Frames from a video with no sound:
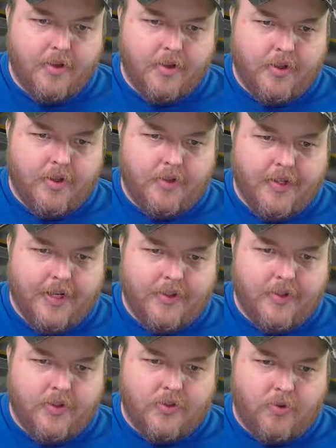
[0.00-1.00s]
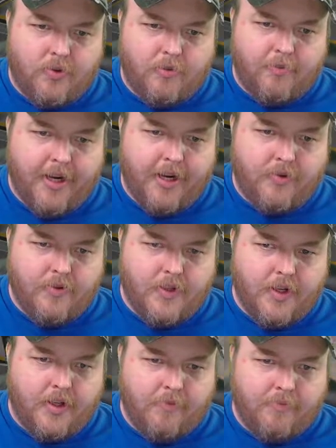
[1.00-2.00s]
Slide the solar panels
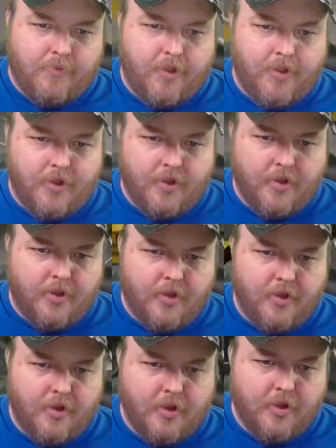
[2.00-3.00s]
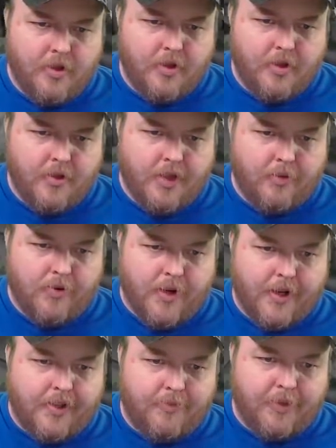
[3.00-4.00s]
up. That way they're not
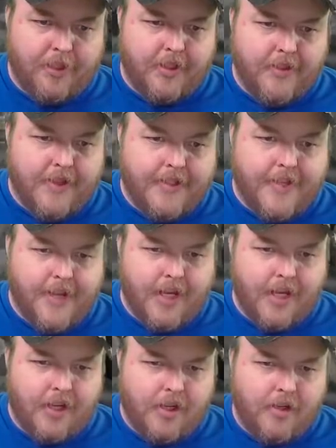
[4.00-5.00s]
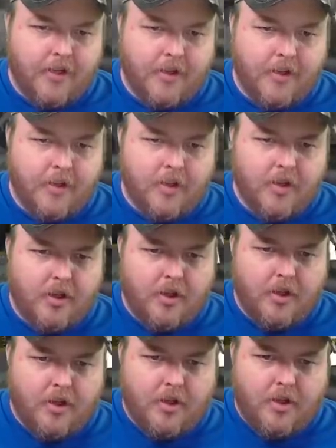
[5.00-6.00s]
clipping into that tank.
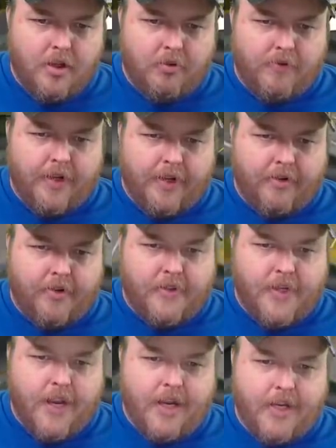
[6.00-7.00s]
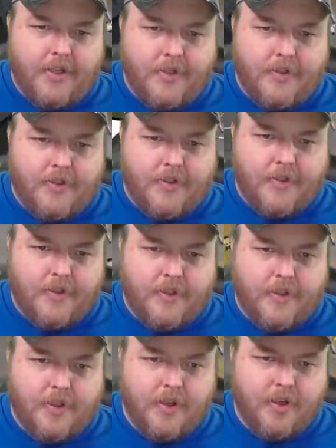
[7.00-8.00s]
We've got our science.
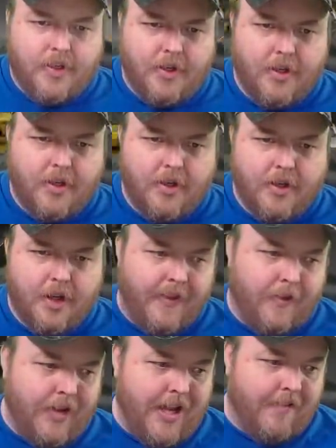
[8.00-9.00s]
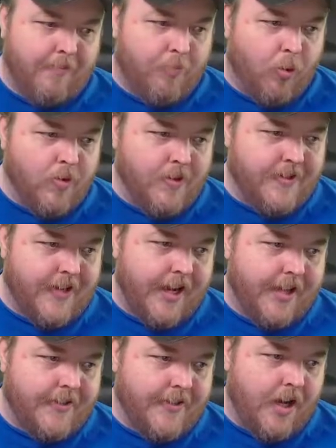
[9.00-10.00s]
I think we have more
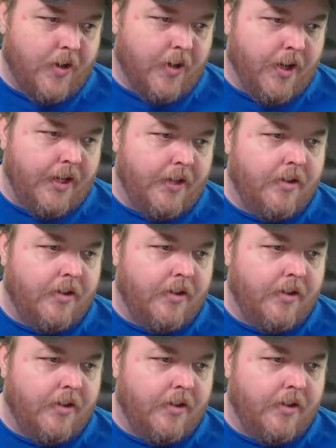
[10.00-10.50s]
science now, right?